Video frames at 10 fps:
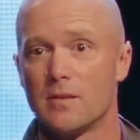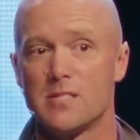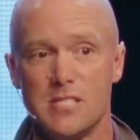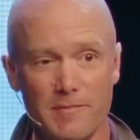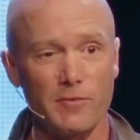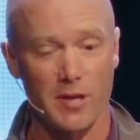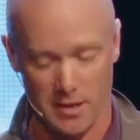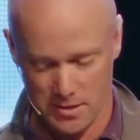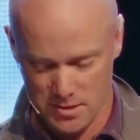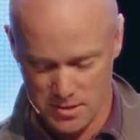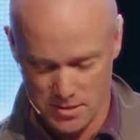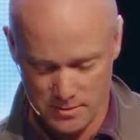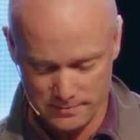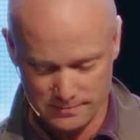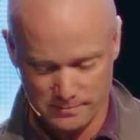It's different.
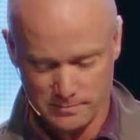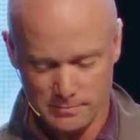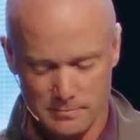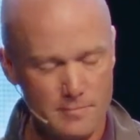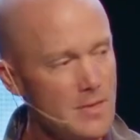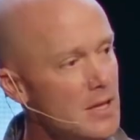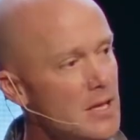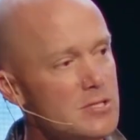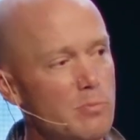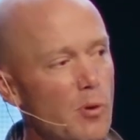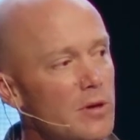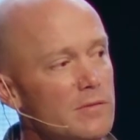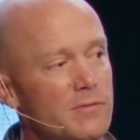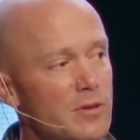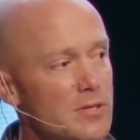That's
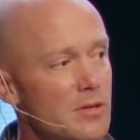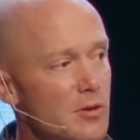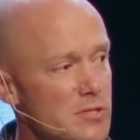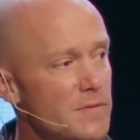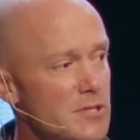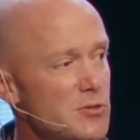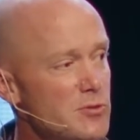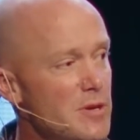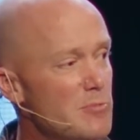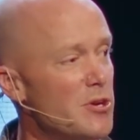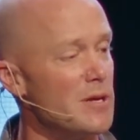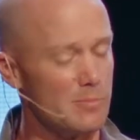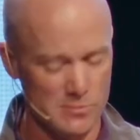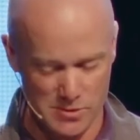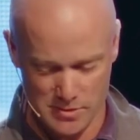important for those of us who dream
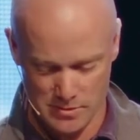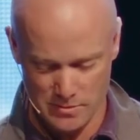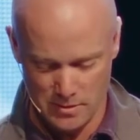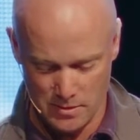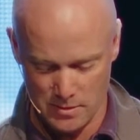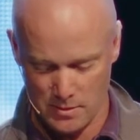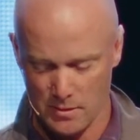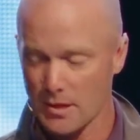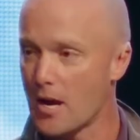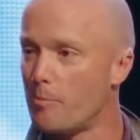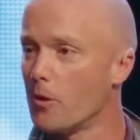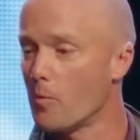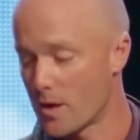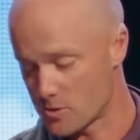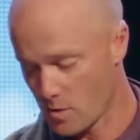dreams in a couple of
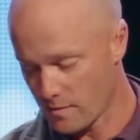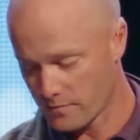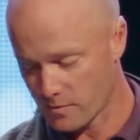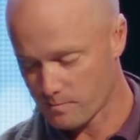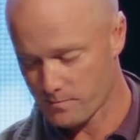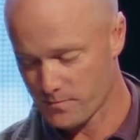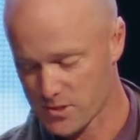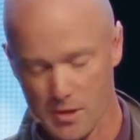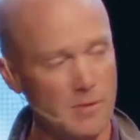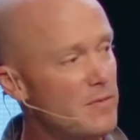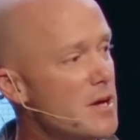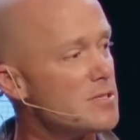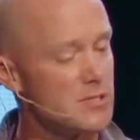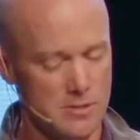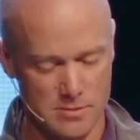ways. One, for some of
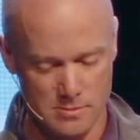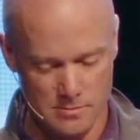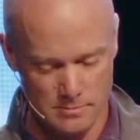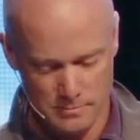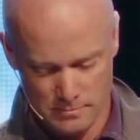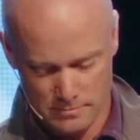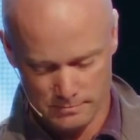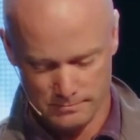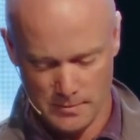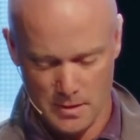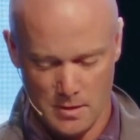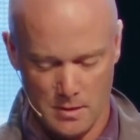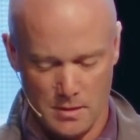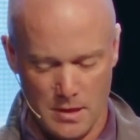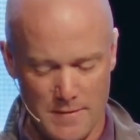us,
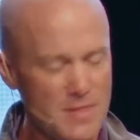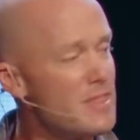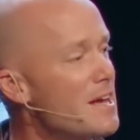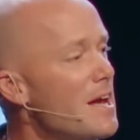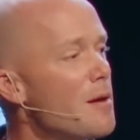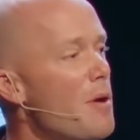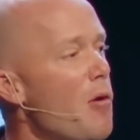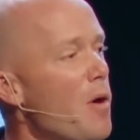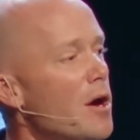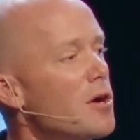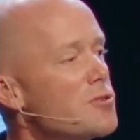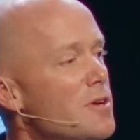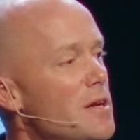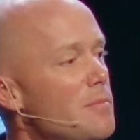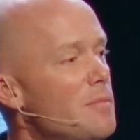even thinking about what our
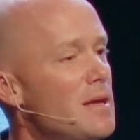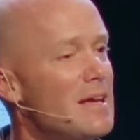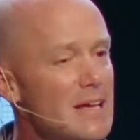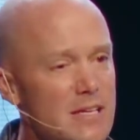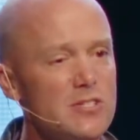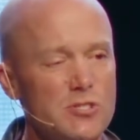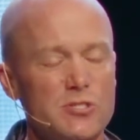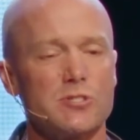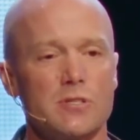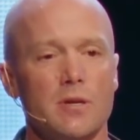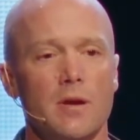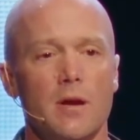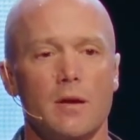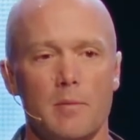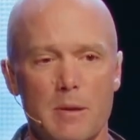dream is
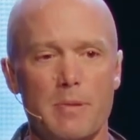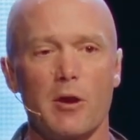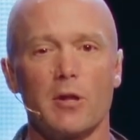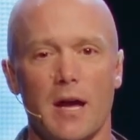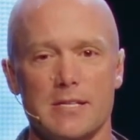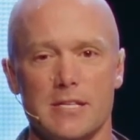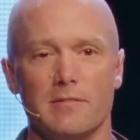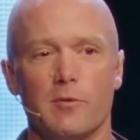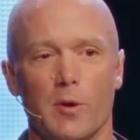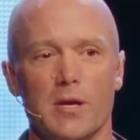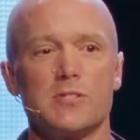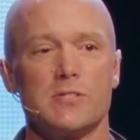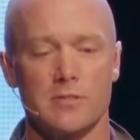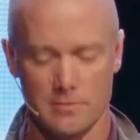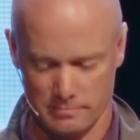can be paralyzing for
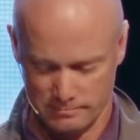us.